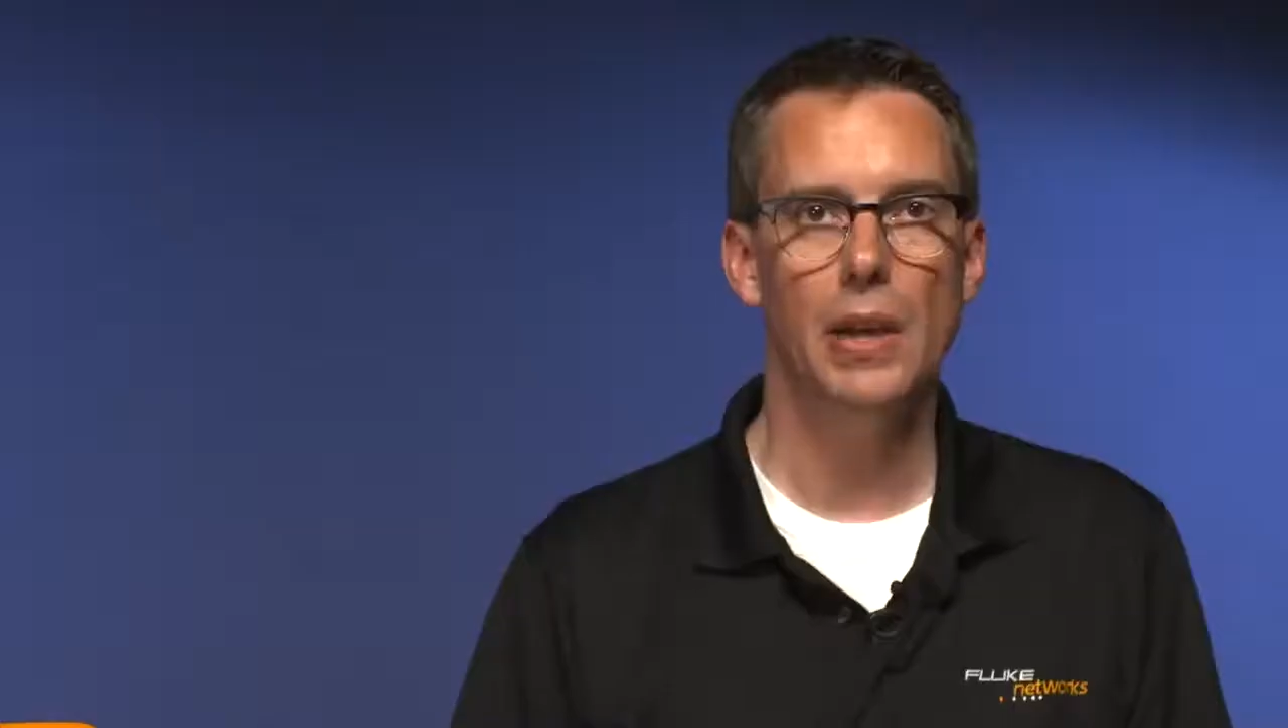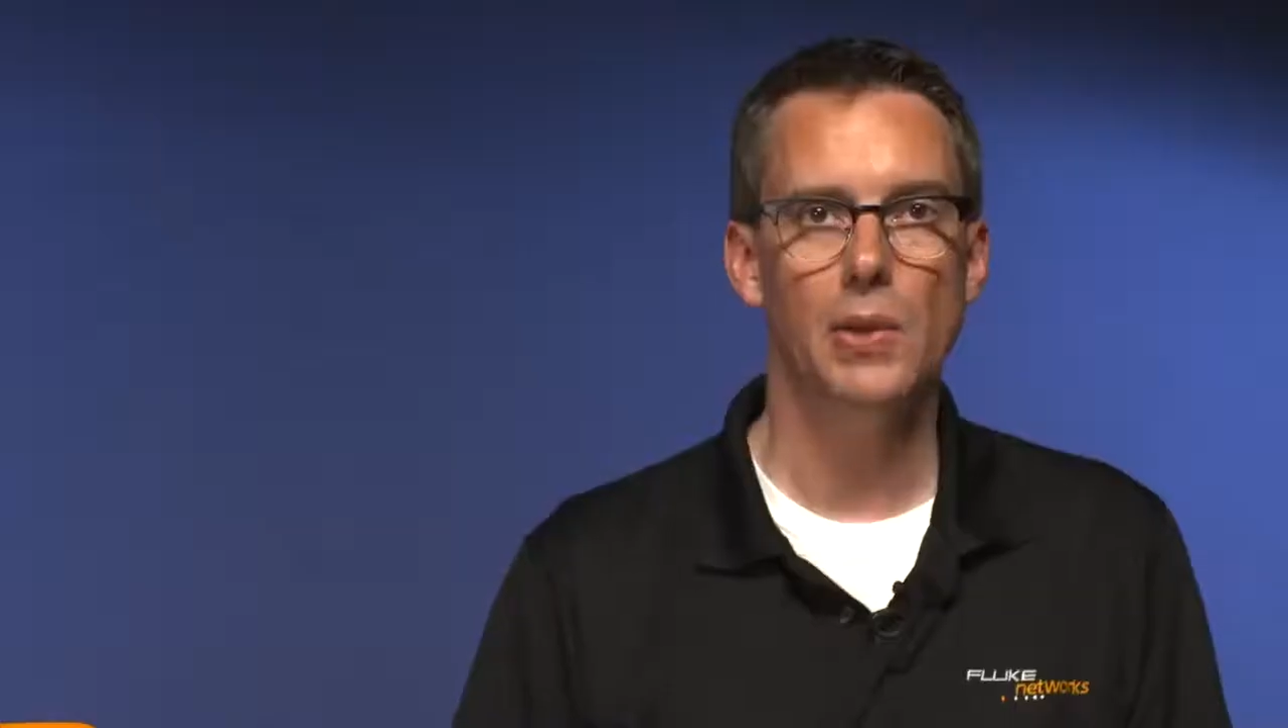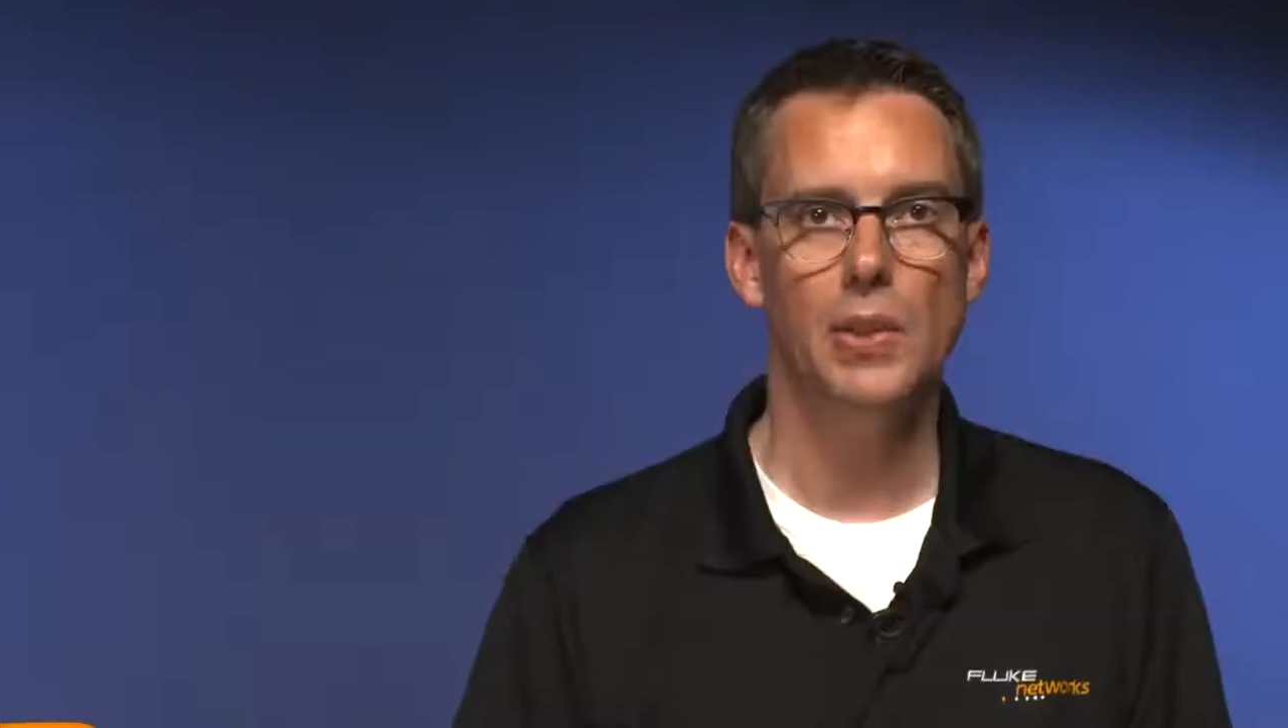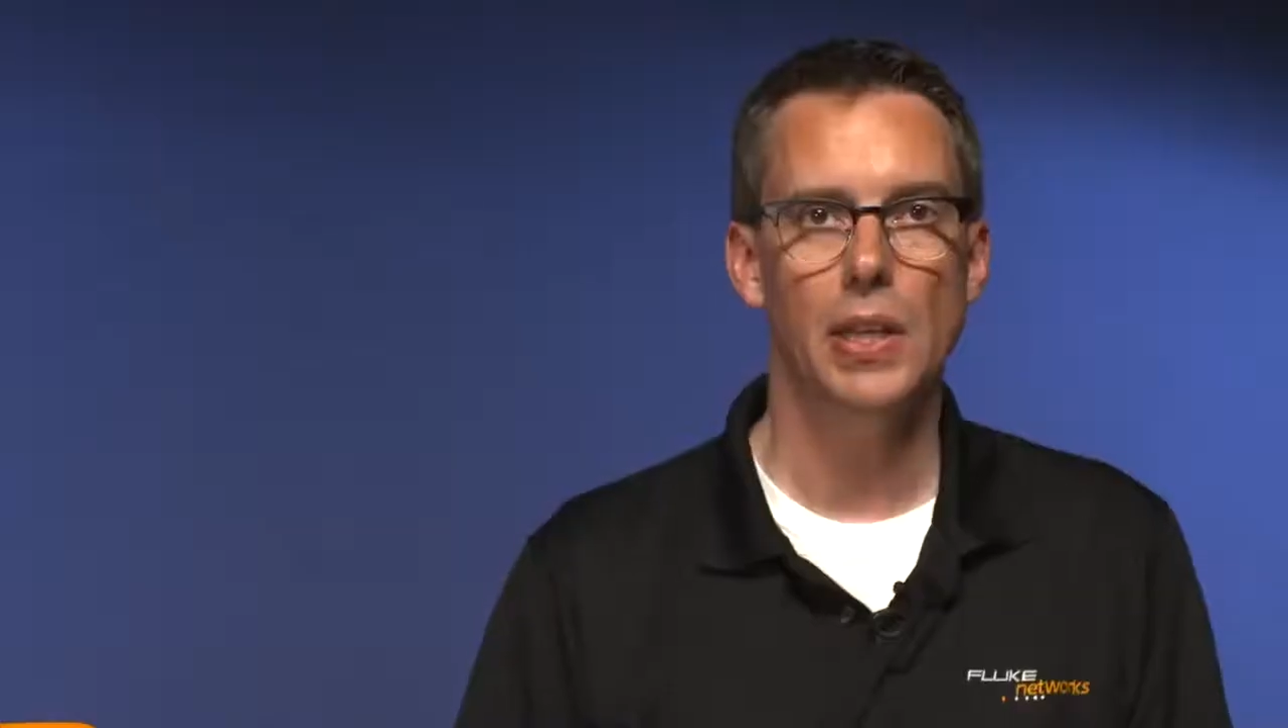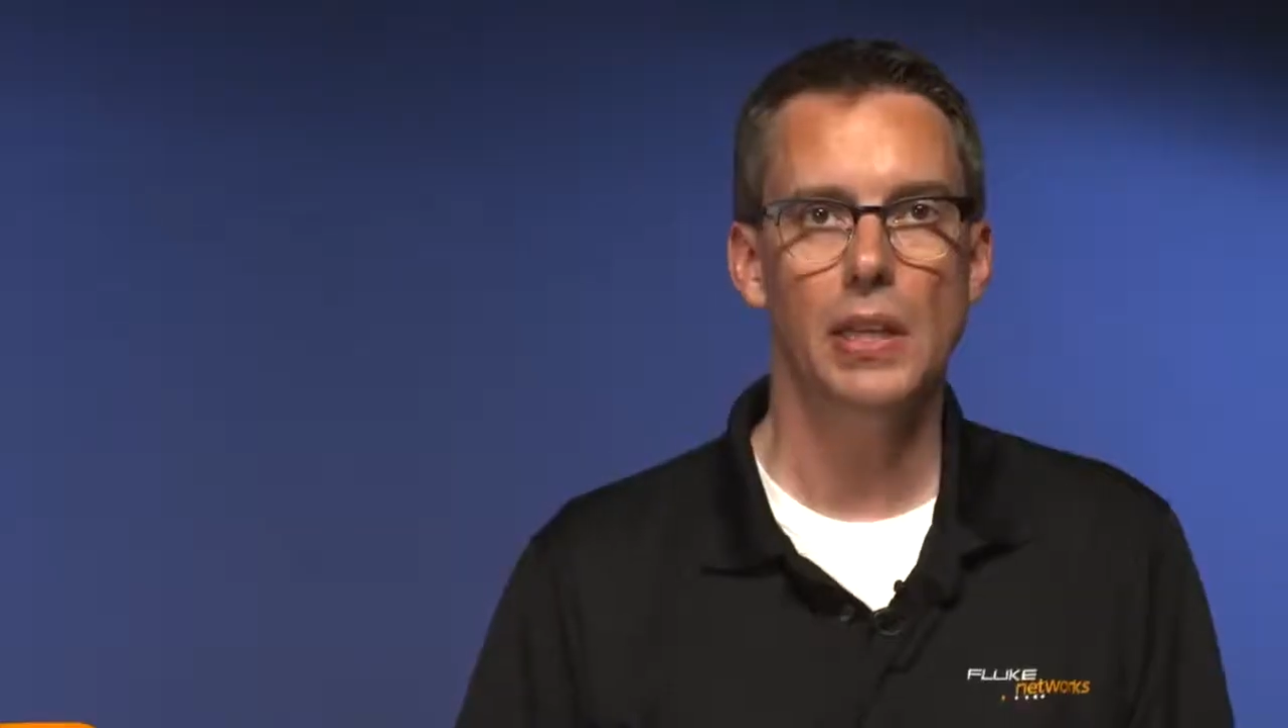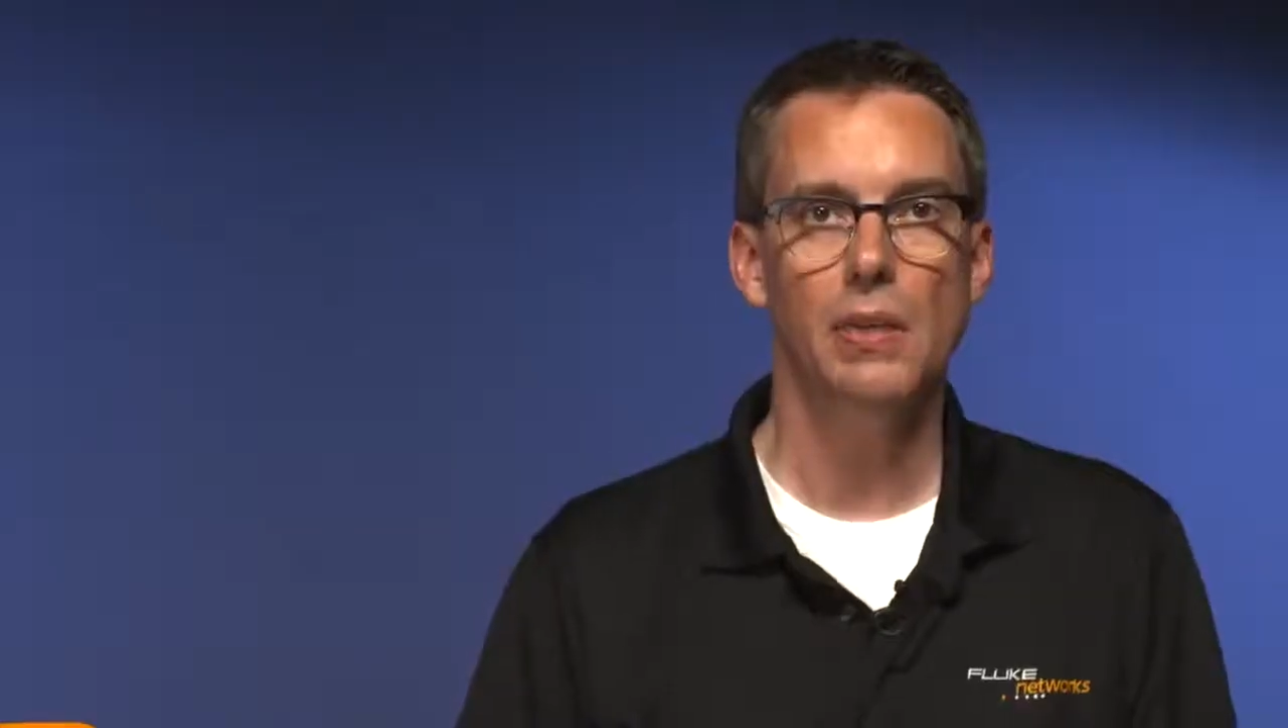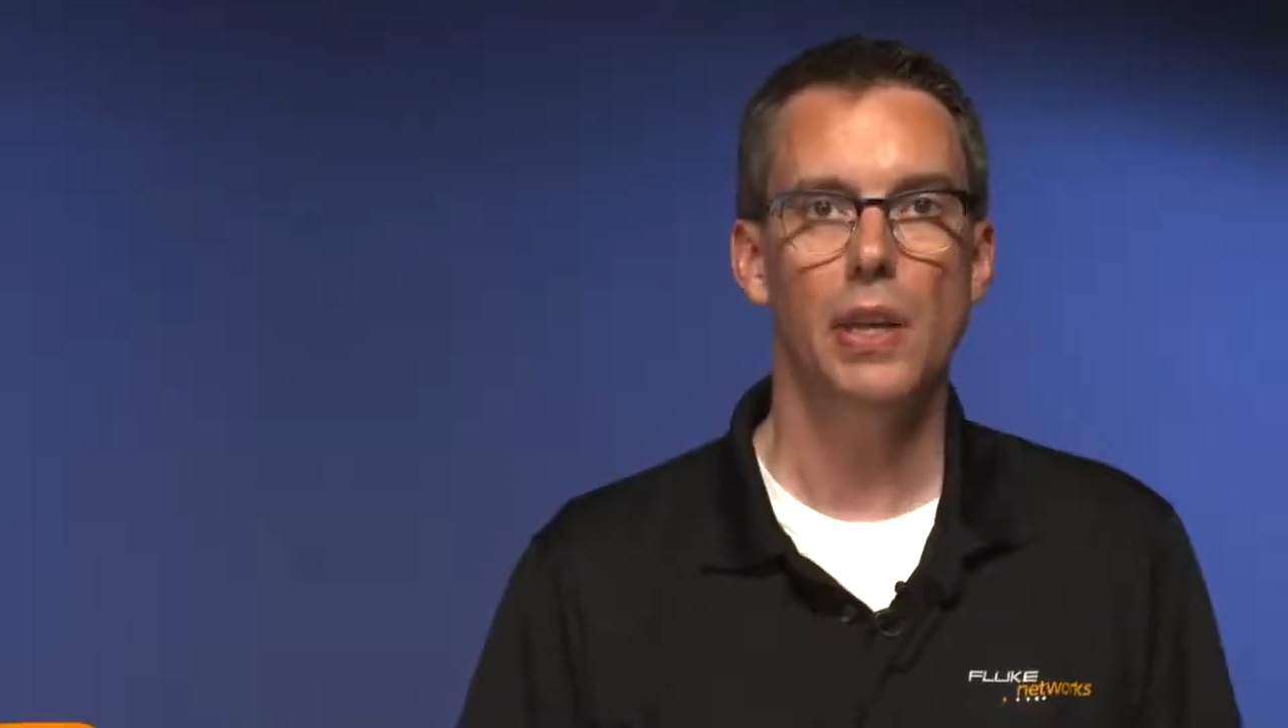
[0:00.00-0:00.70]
LC.